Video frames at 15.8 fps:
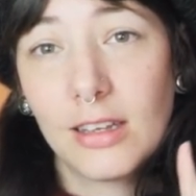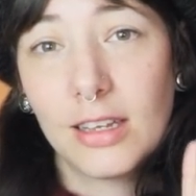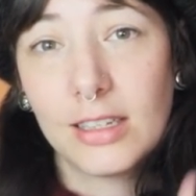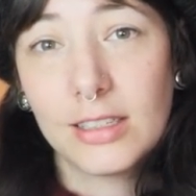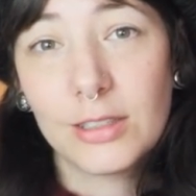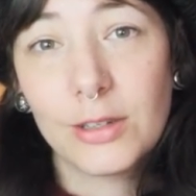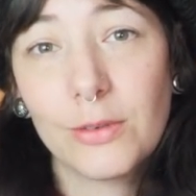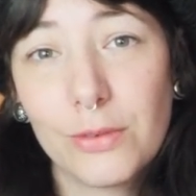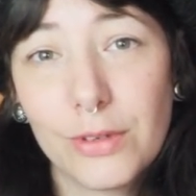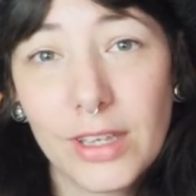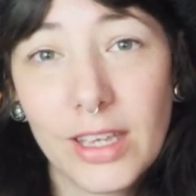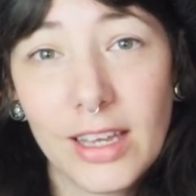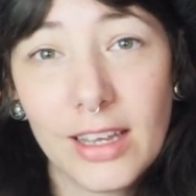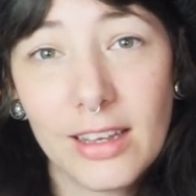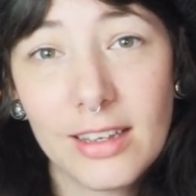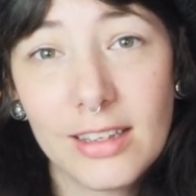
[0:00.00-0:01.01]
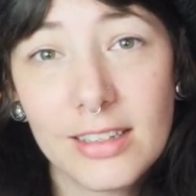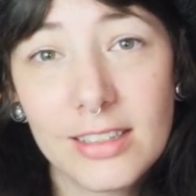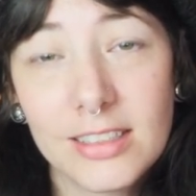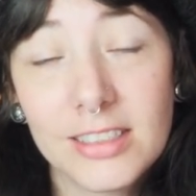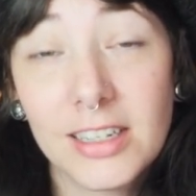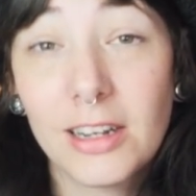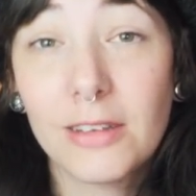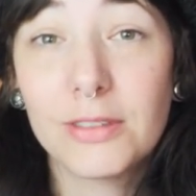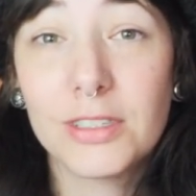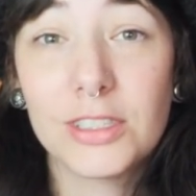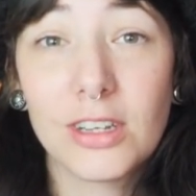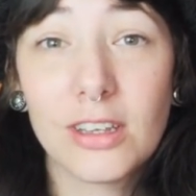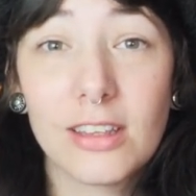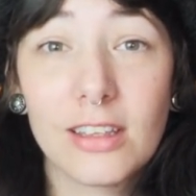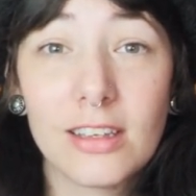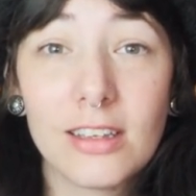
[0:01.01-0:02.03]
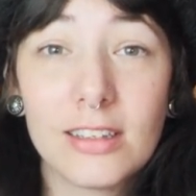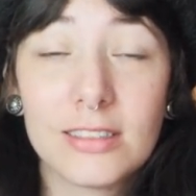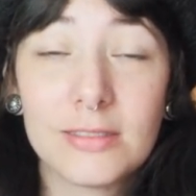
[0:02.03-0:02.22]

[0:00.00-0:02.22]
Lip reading: and don't forget to love each other.